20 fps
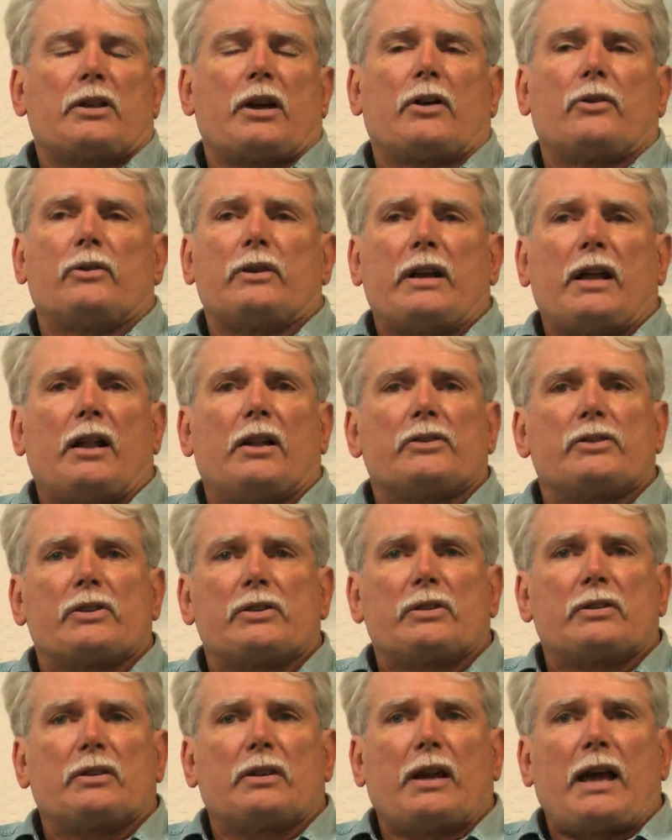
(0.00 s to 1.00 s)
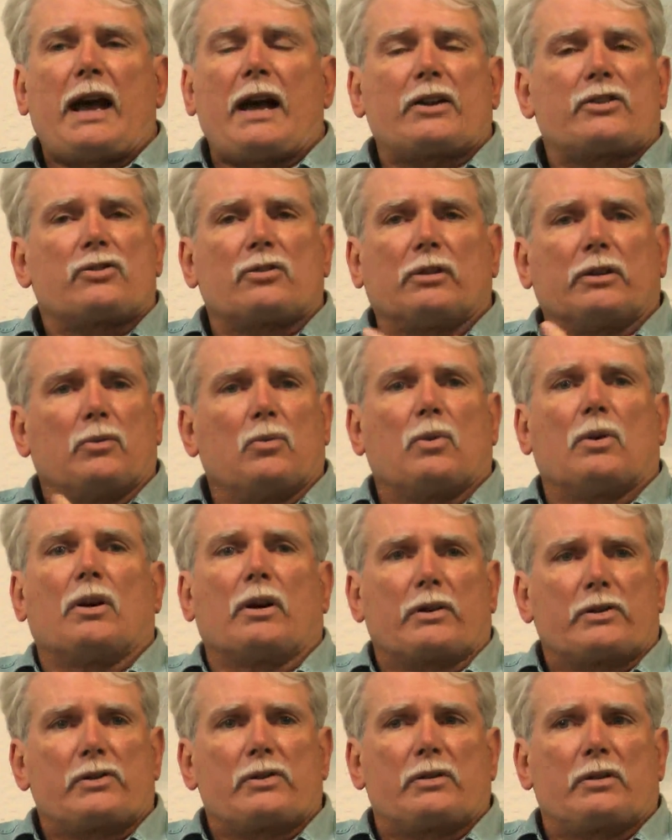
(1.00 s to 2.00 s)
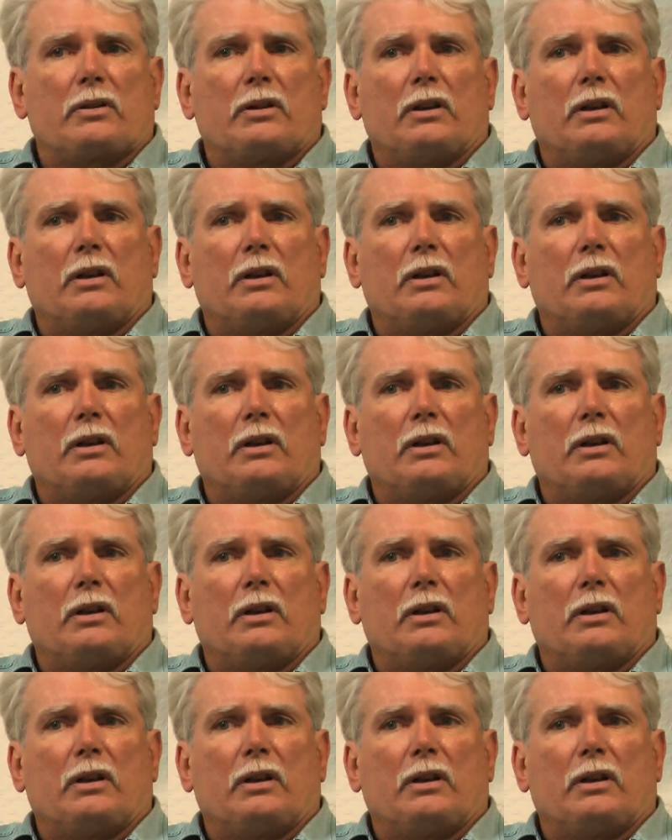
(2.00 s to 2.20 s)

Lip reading: psychoanalysis, actually works.